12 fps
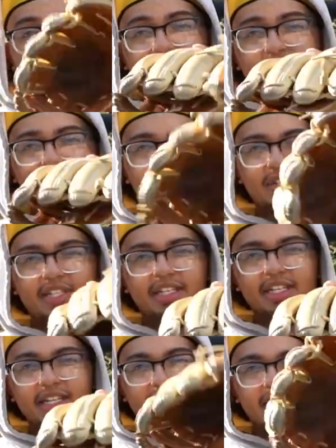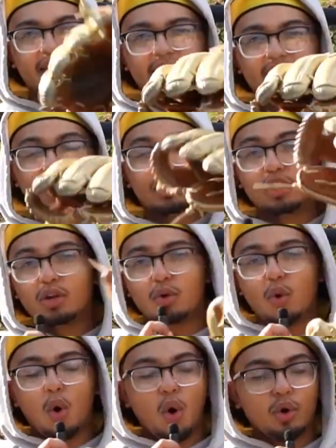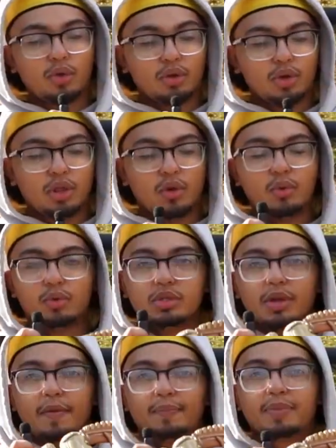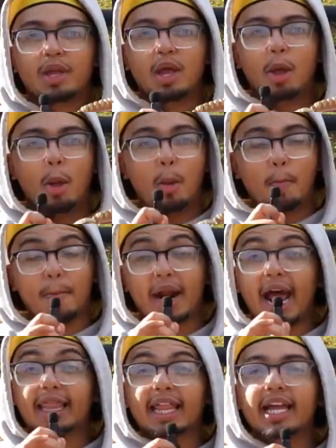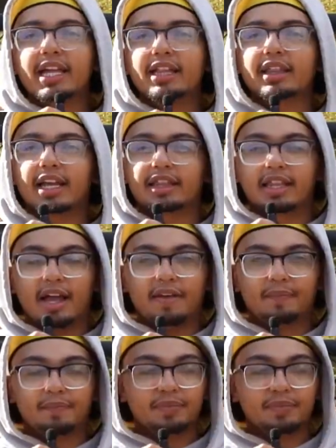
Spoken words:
As you can see, it's a little harder to close, but I like it like that